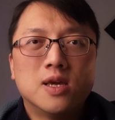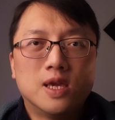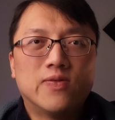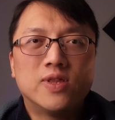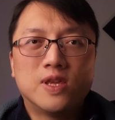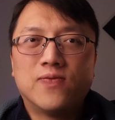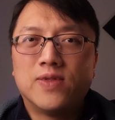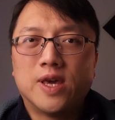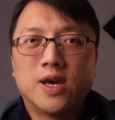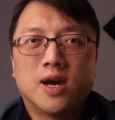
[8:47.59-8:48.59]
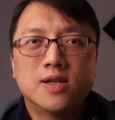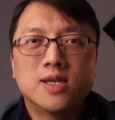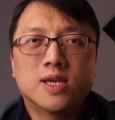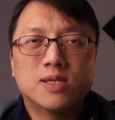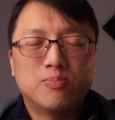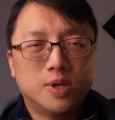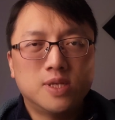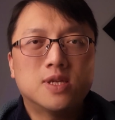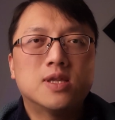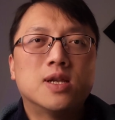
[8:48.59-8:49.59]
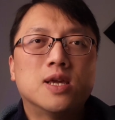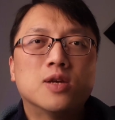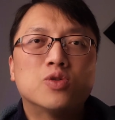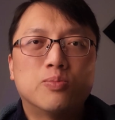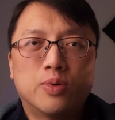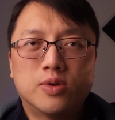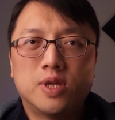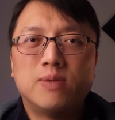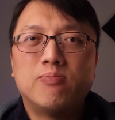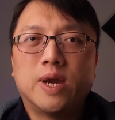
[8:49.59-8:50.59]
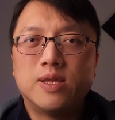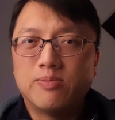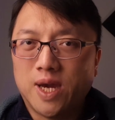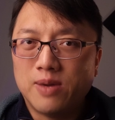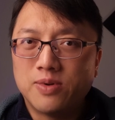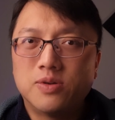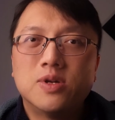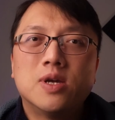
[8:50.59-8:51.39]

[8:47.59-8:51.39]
even if they aren't explicitly supported by the Bible.